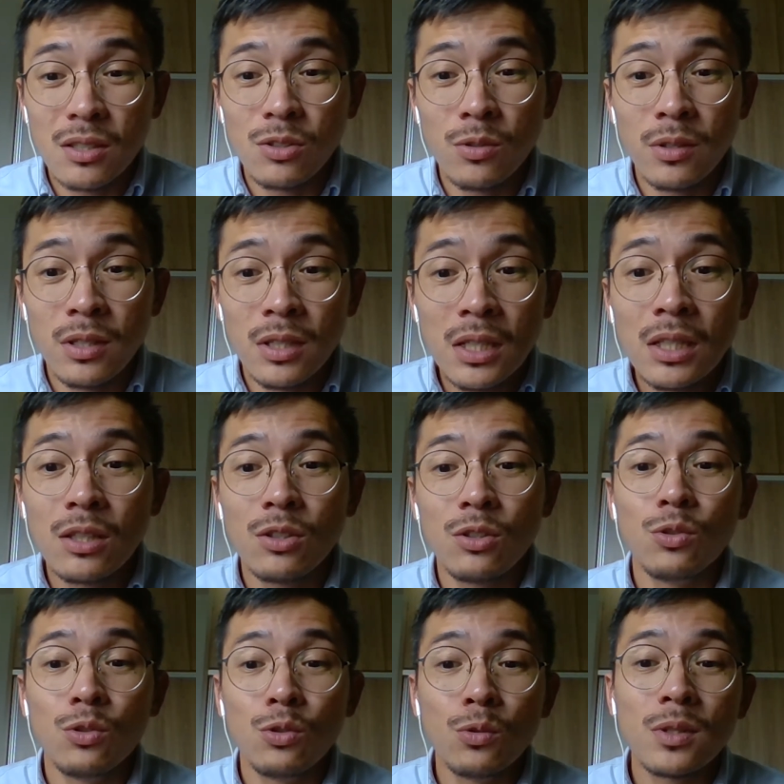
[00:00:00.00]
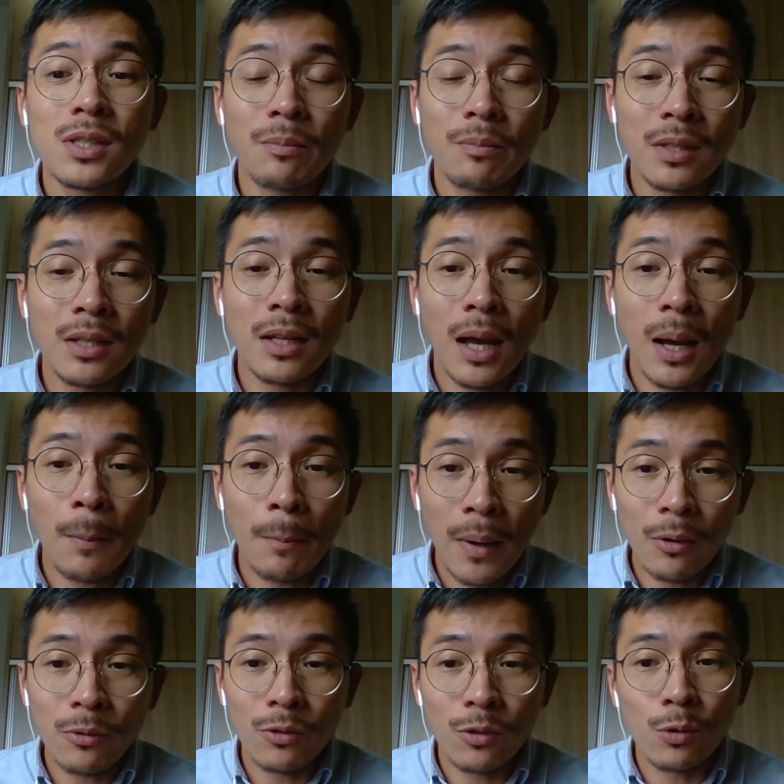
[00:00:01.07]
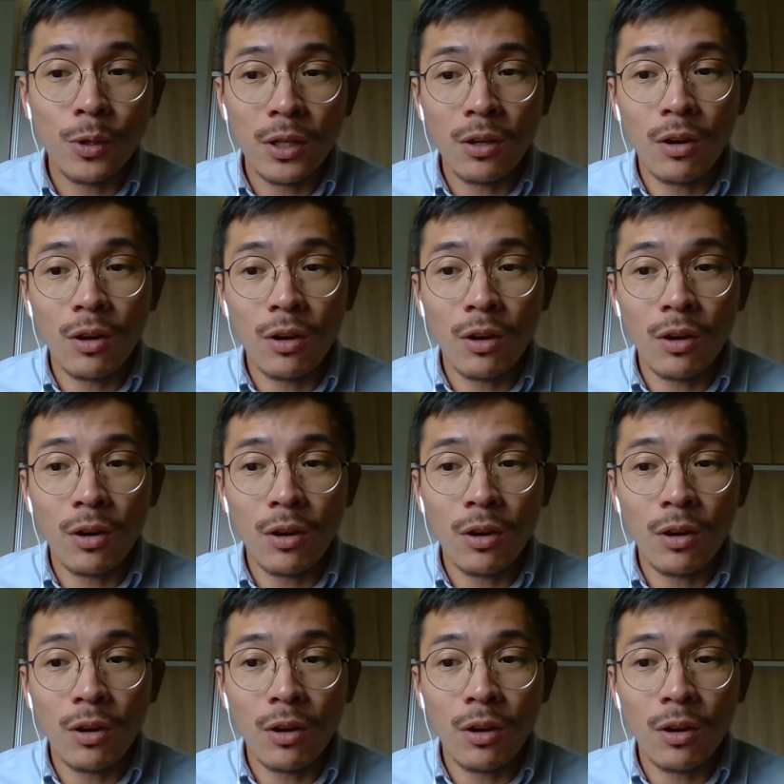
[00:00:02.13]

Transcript: You need to do something about going